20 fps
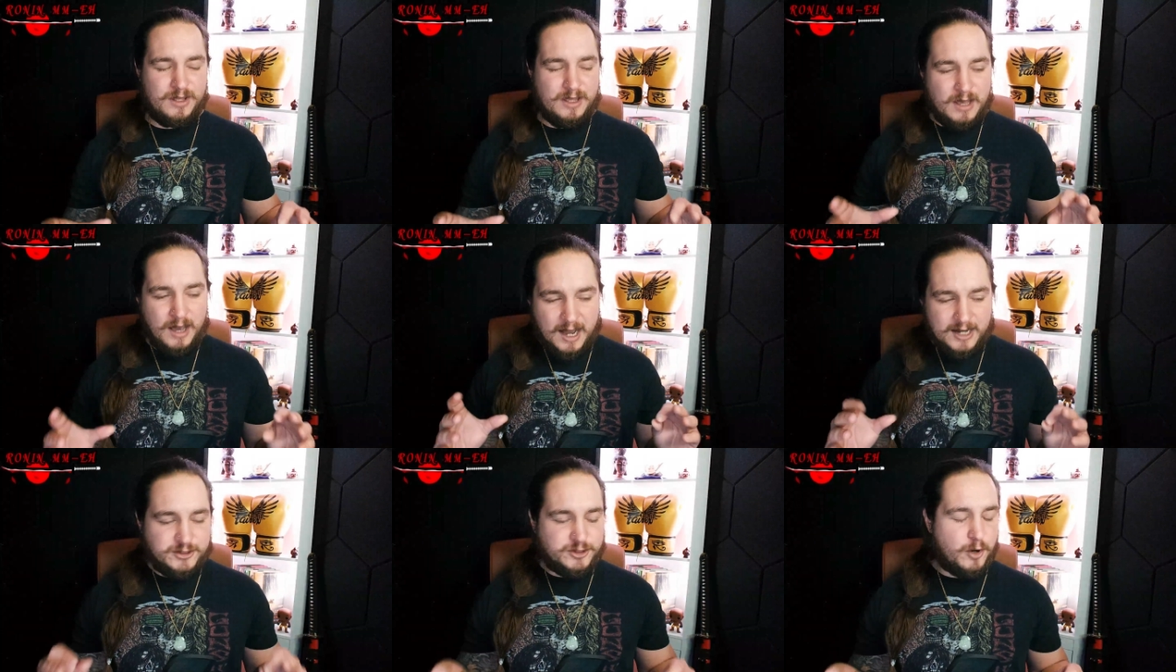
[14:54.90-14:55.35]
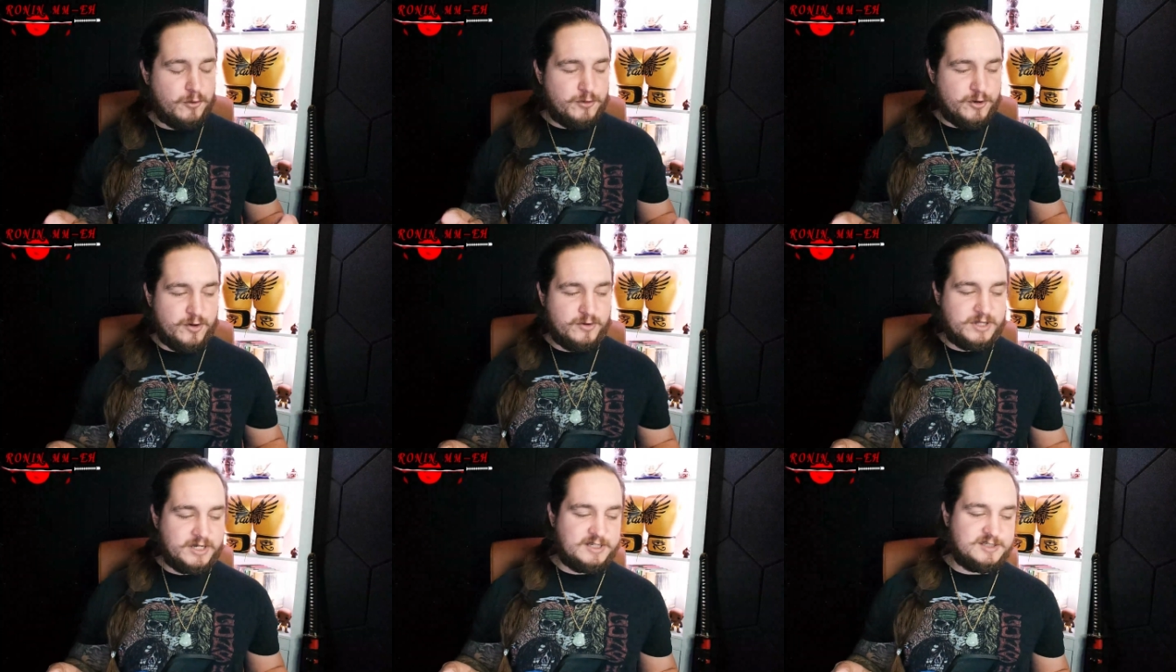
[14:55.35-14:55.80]
I don't
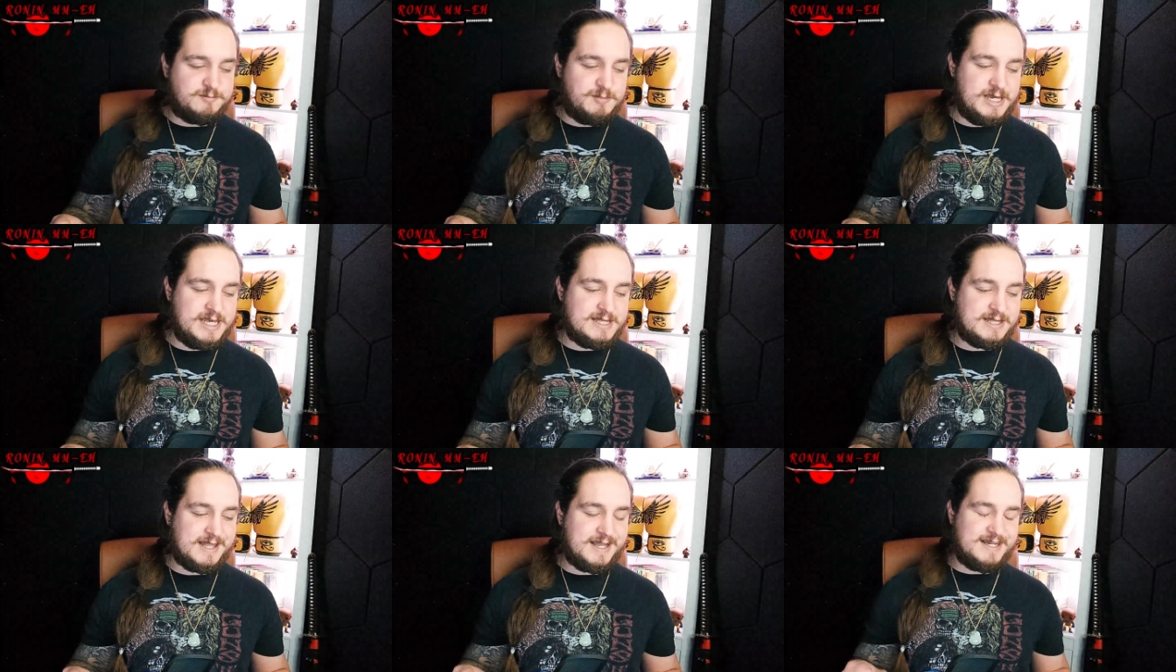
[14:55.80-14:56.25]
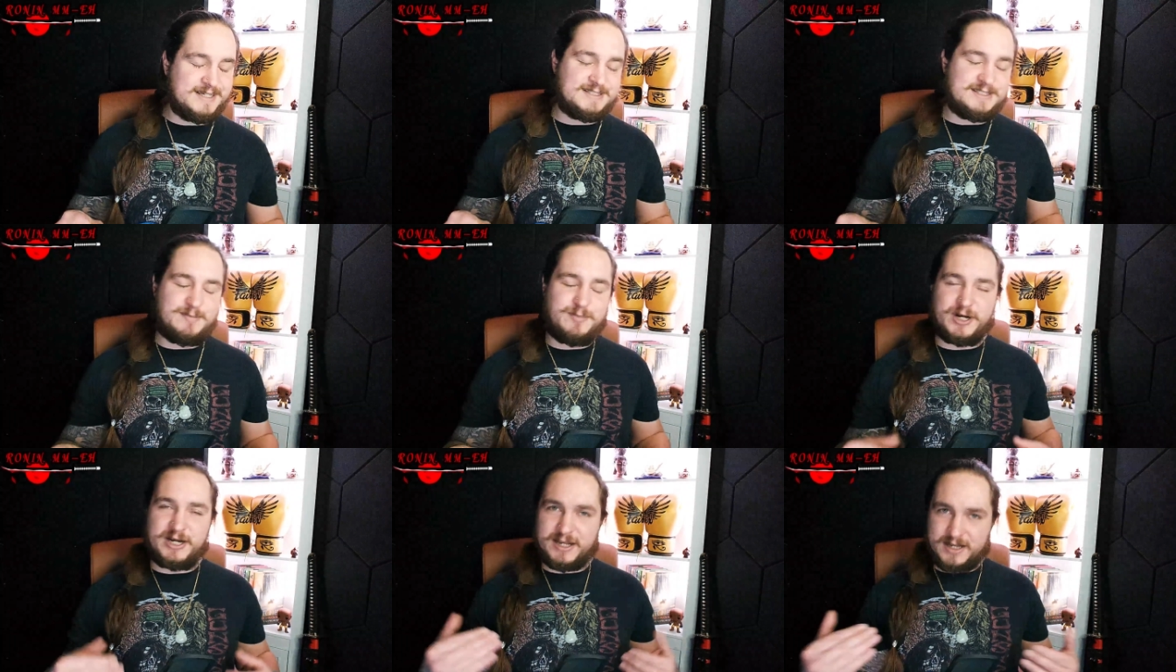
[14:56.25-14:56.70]
know that he's being lazy,
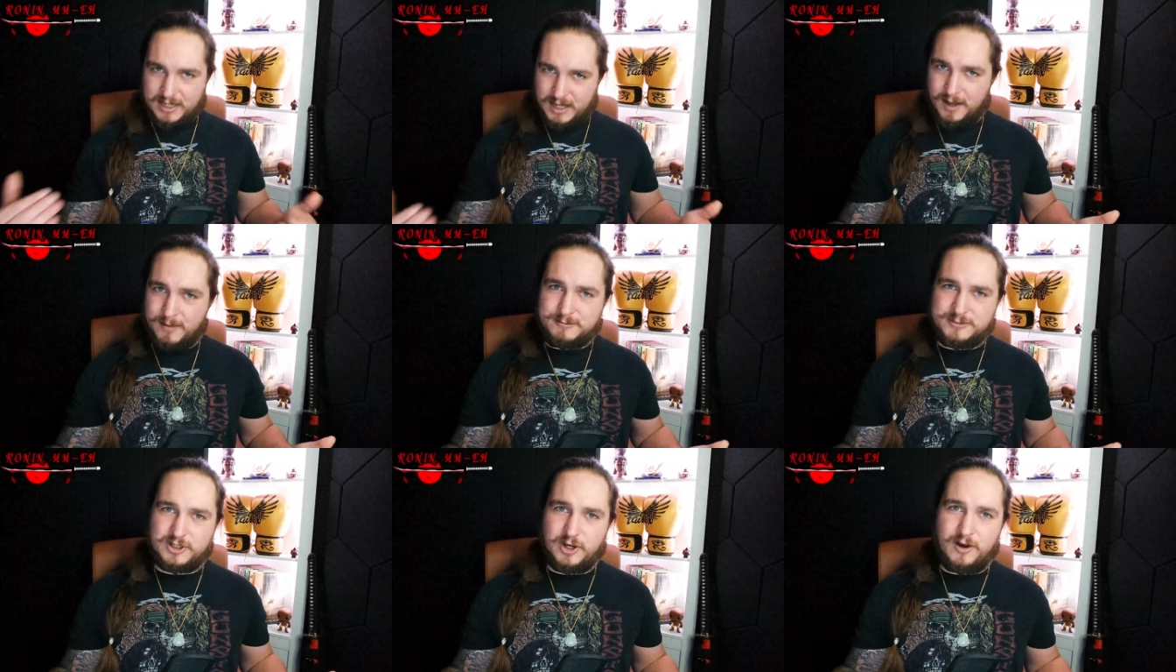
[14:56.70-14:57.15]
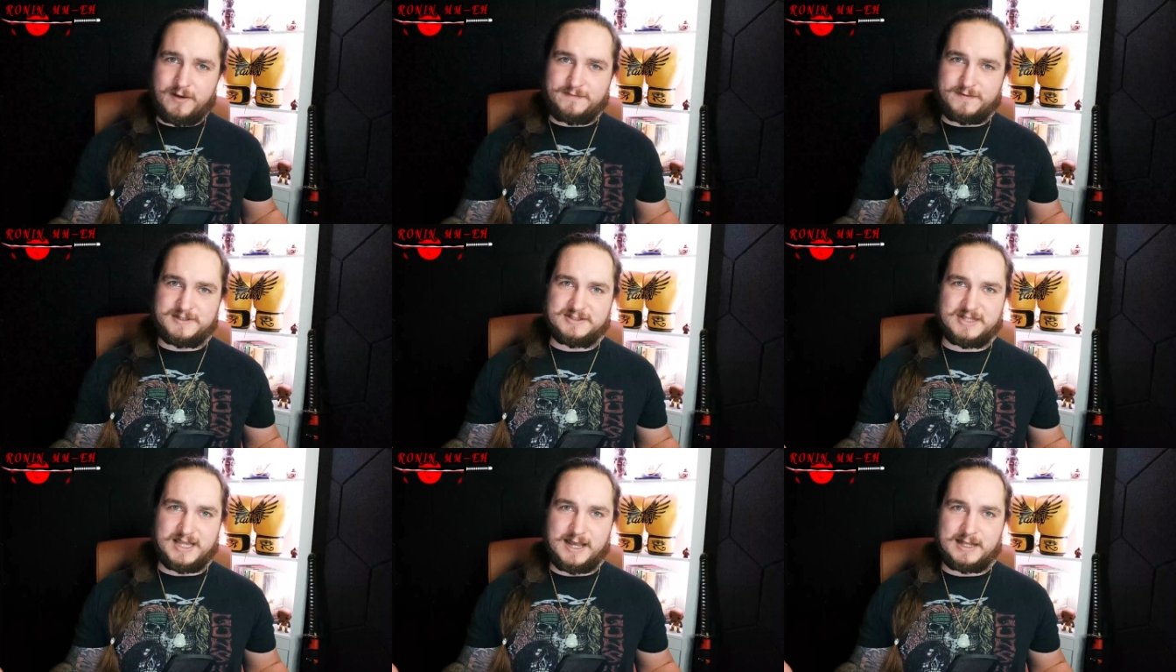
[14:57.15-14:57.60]
but it comes off
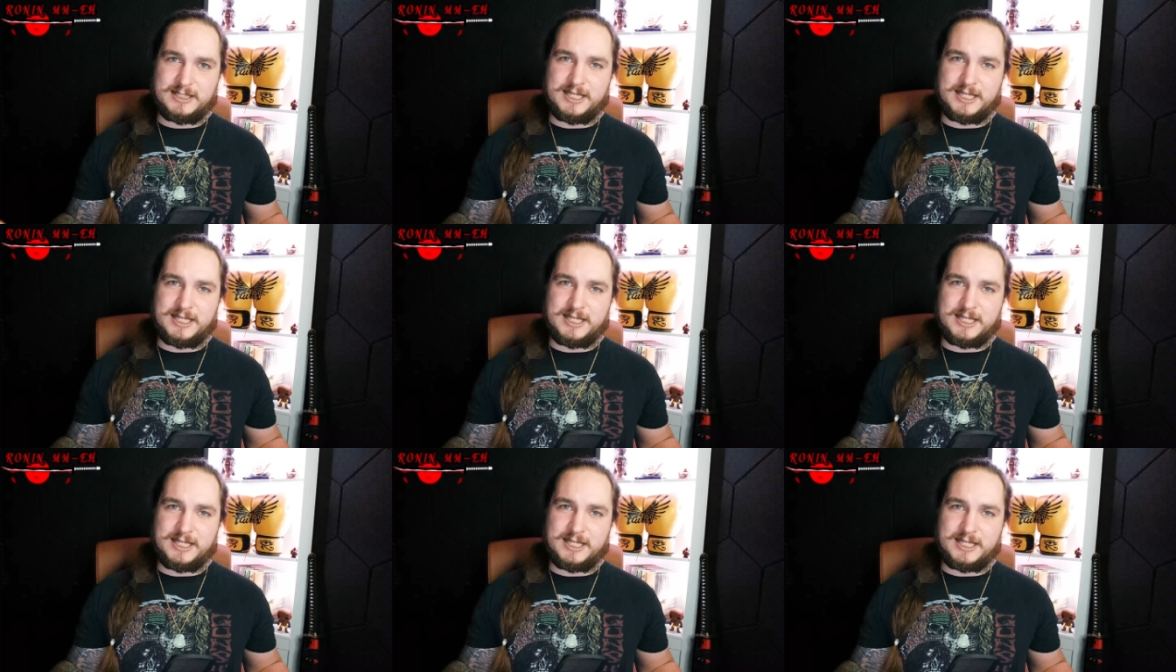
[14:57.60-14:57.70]
as that.